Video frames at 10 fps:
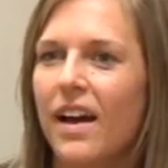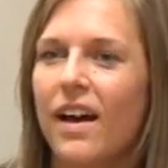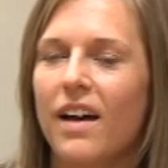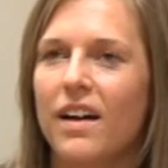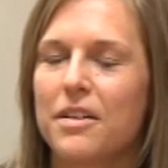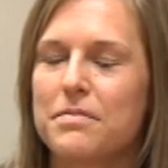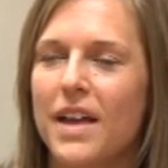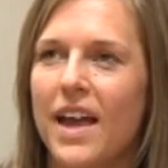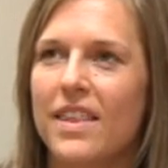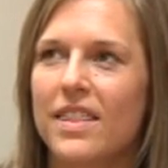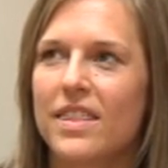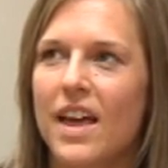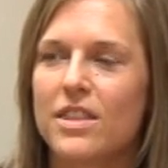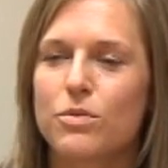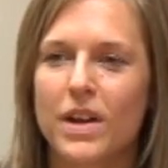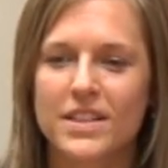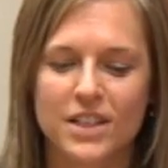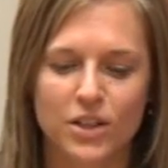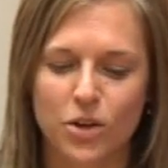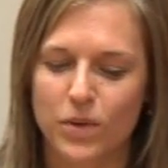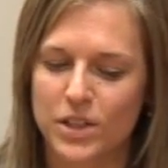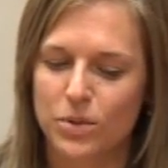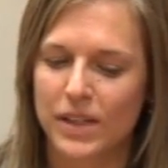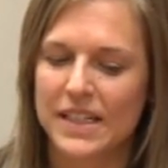And the rest could go into